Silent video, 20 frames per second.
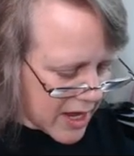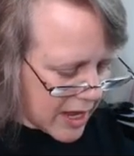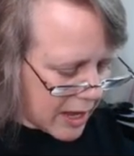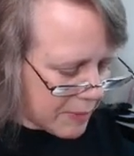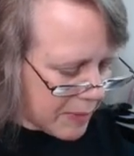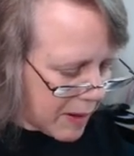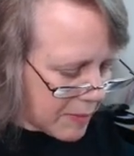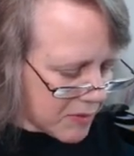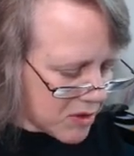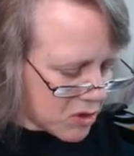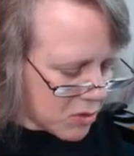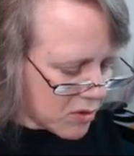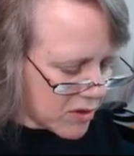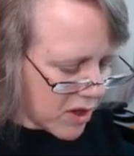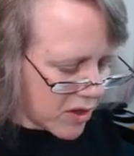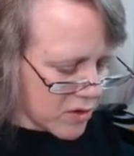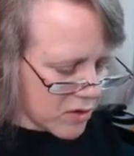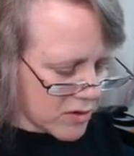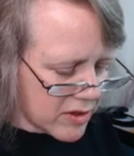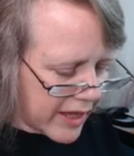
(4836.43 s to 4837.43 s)
I'll probably do
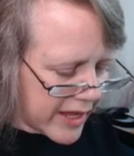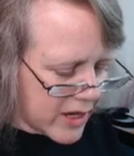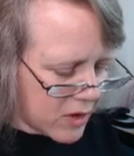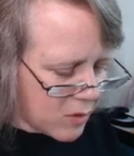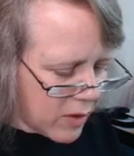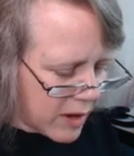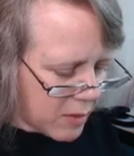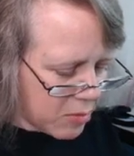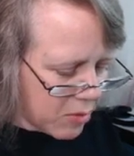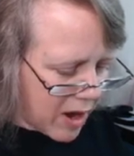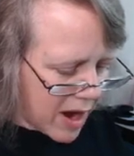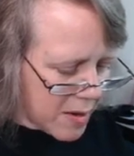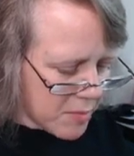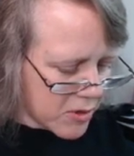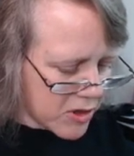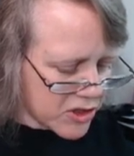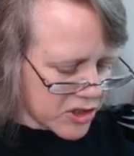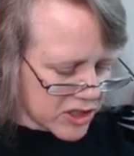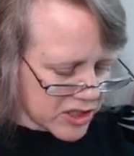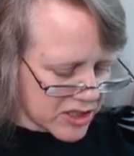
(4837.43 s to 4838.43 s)
another light gray
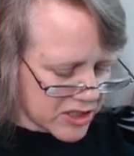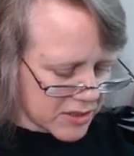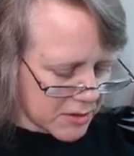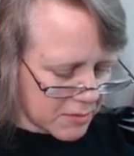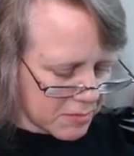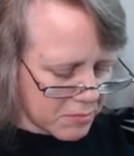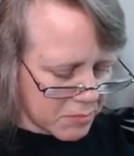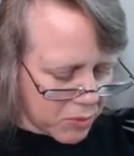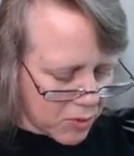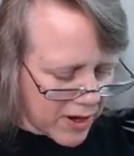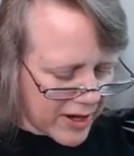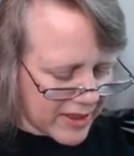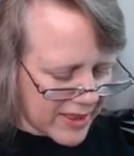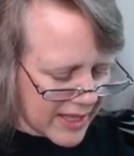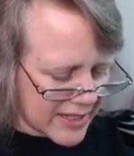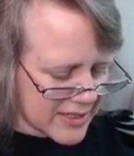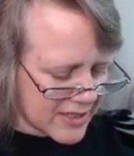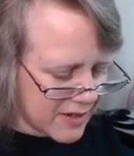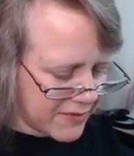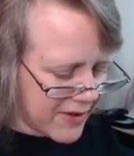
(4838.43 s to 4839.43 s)
primer just to bring
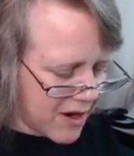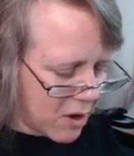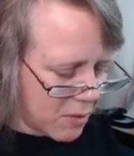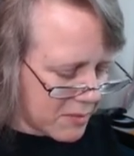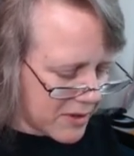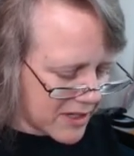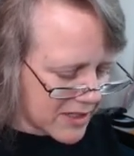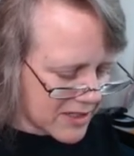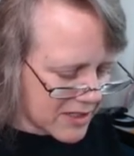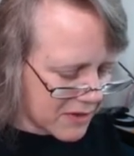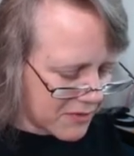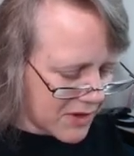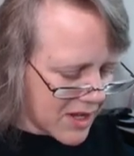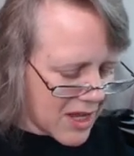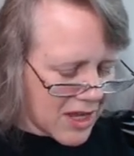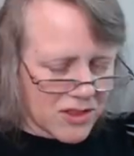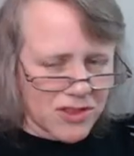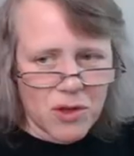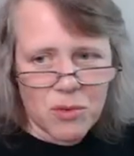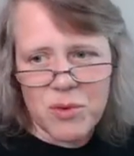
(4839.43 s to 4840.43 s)
that stuff out because the
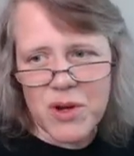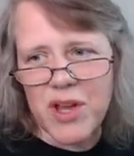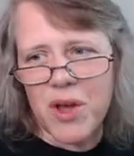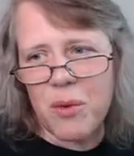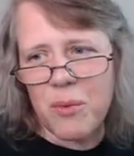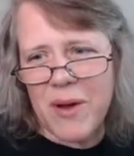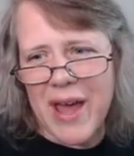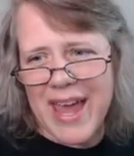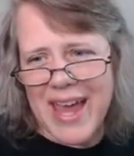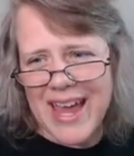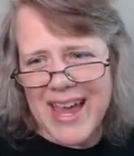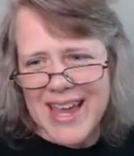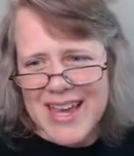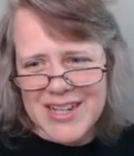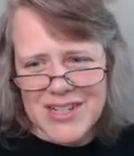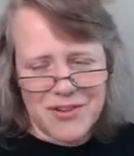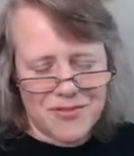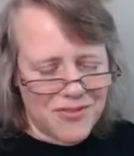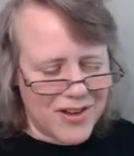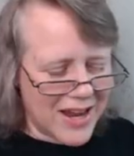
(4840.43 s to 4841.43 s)
the real way
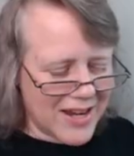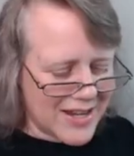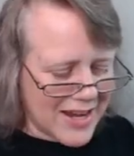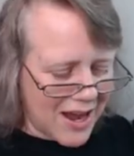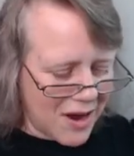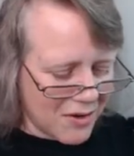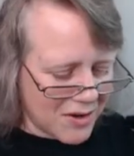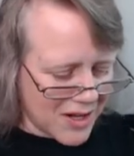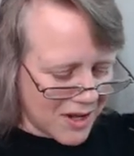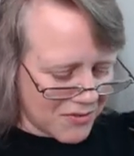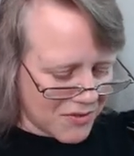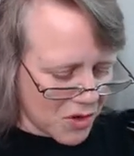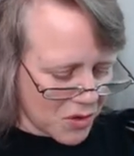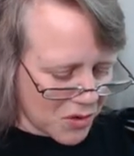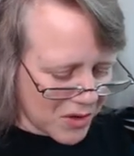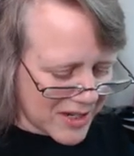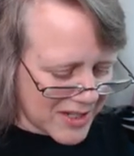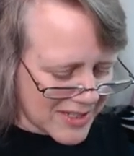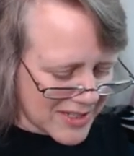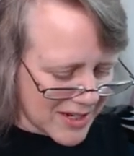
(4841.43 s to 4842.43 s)
to find out if your
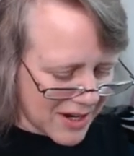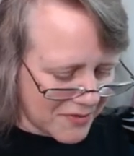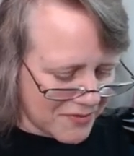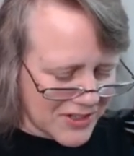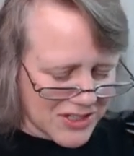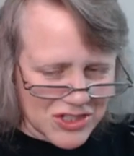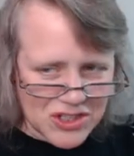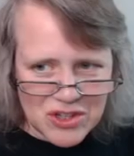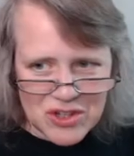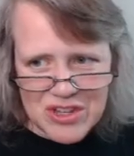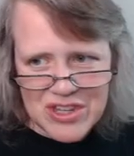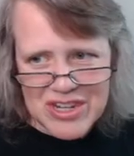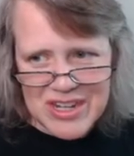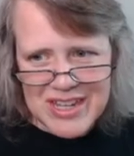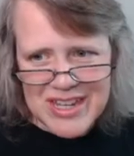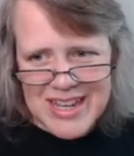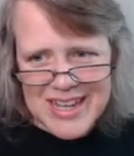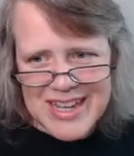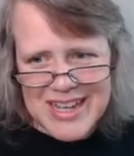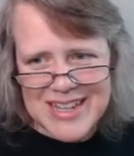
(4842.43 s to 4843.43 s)
green stuff is
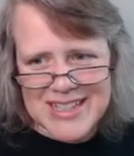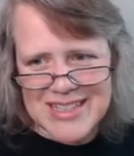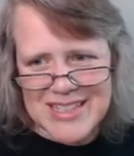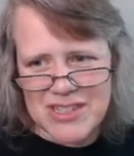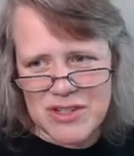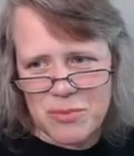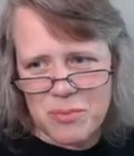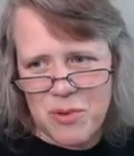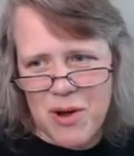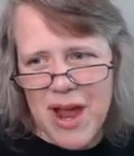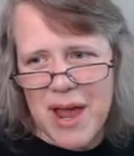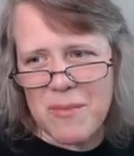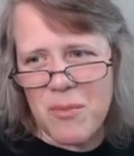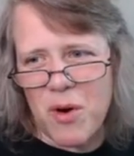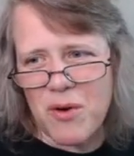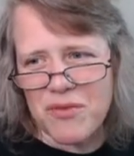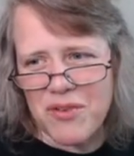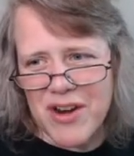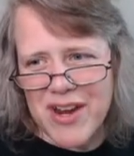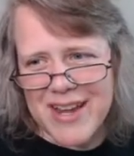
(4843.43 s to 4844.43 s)
good is to prime
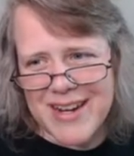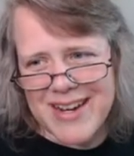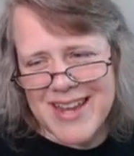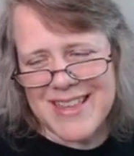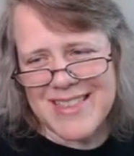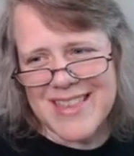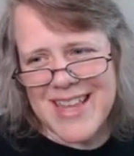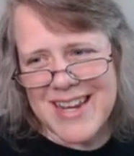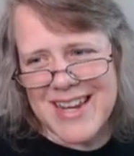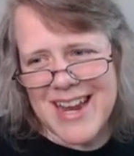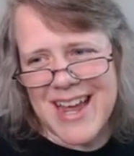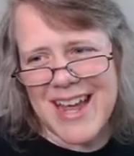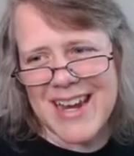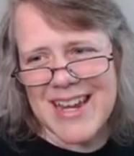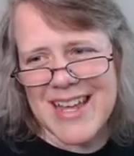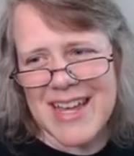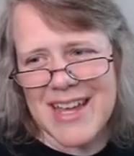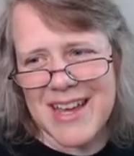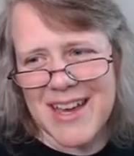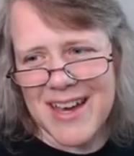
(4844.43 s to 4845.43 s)
over it, and then
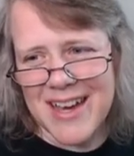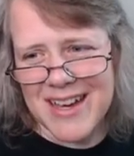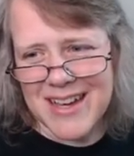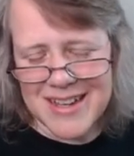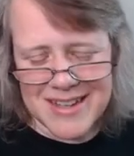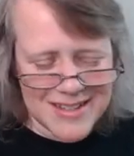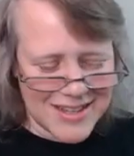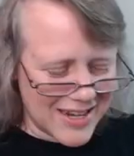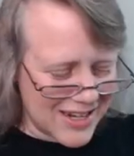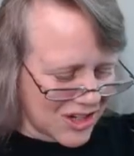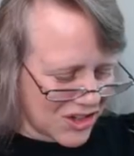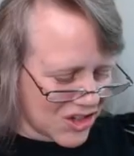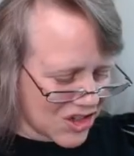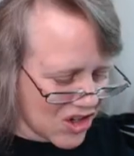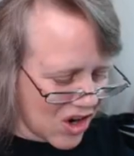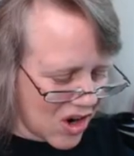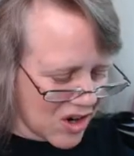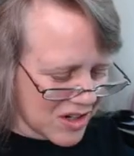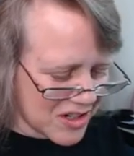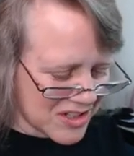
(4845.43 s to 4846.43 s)
any uh, any
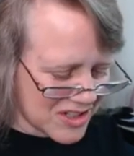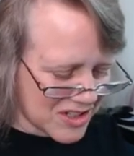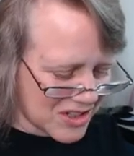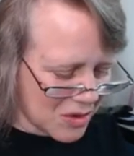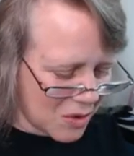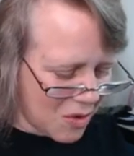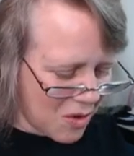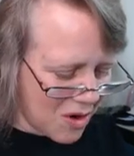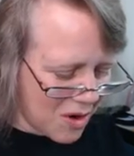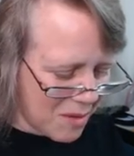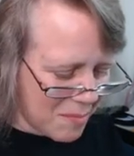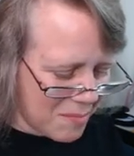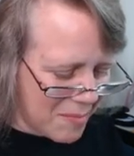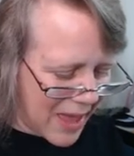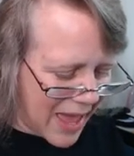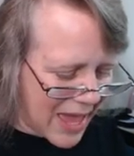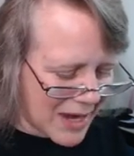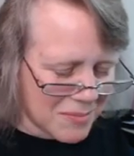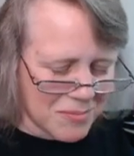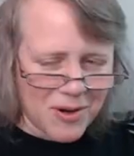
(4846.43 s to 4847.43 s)
chunks or
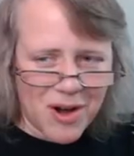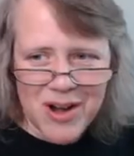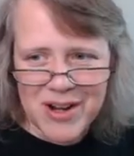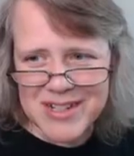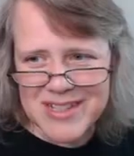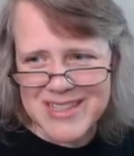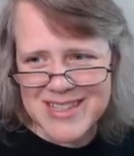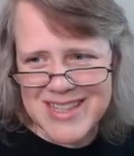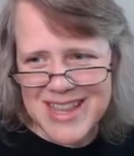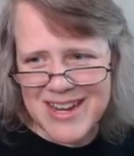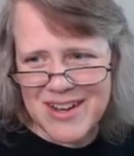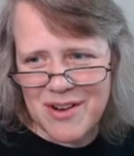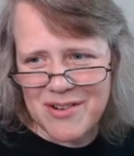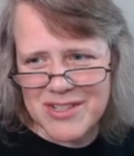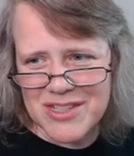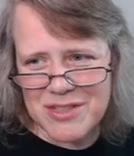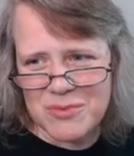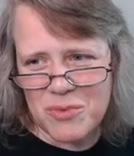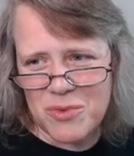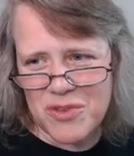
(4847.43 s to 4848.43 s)
bad parts that
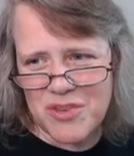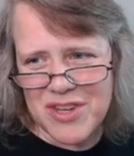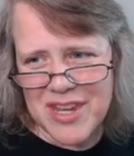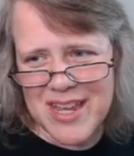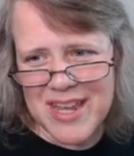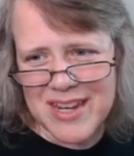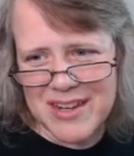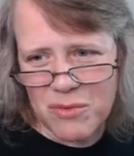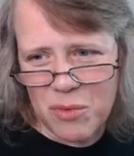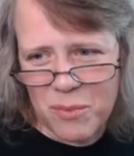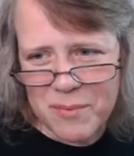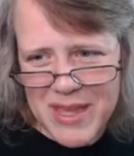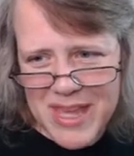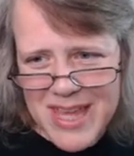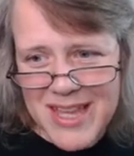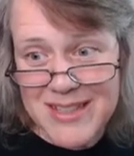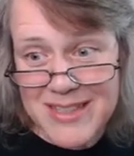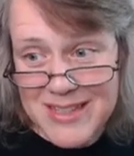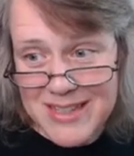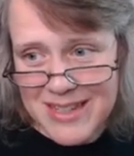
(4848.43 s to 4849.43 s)
aren't smoothed in will
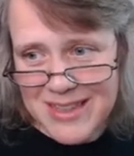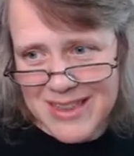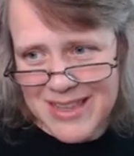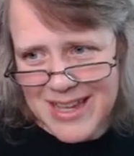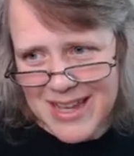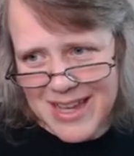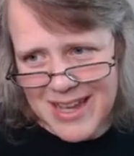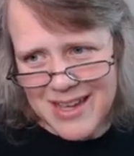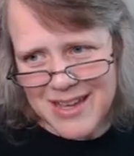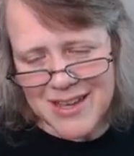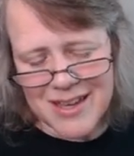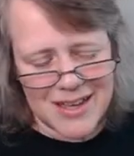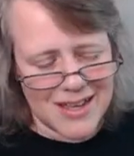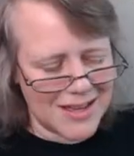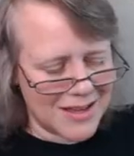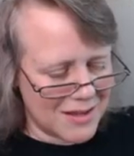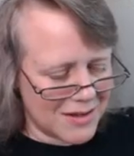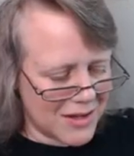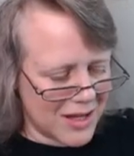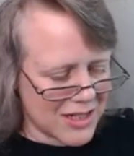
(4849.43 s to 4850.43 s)
be instantly
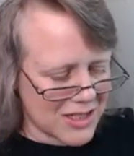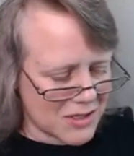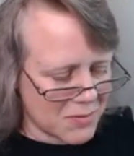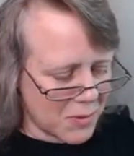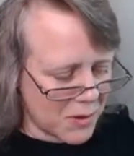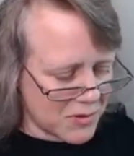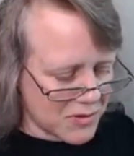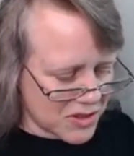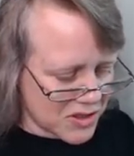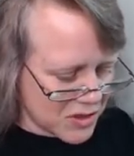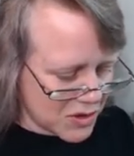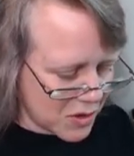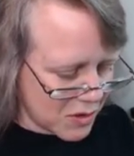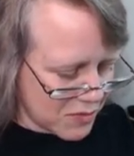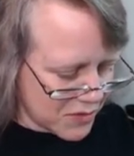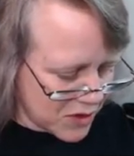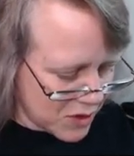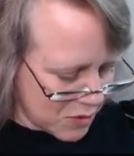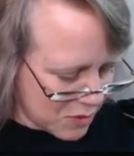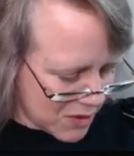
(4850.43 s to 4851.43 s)
uh, exposed to
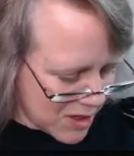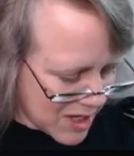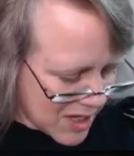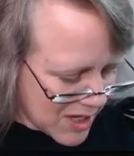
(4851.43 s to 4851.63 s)
your view.